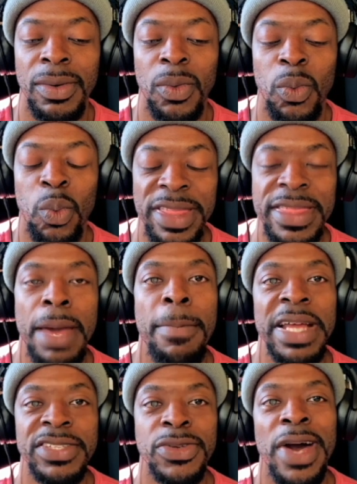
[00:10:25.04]
with their
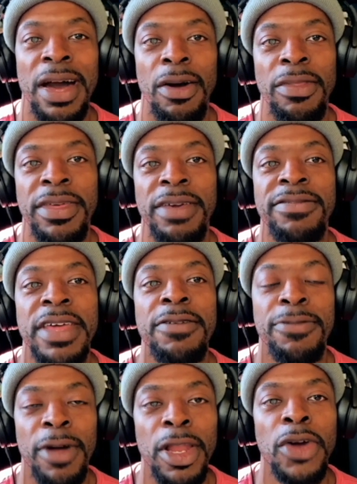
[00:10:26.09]
mental health if they
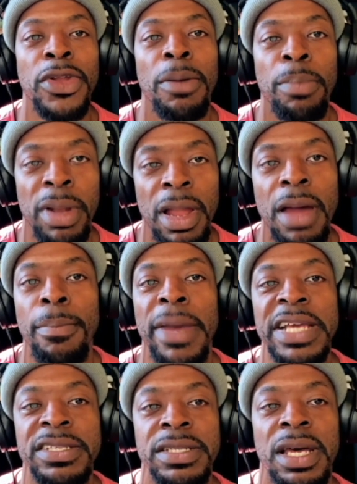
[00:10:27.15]
followed a
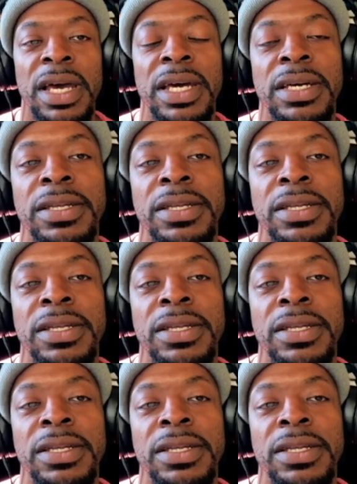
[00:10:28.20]
plant-based diet?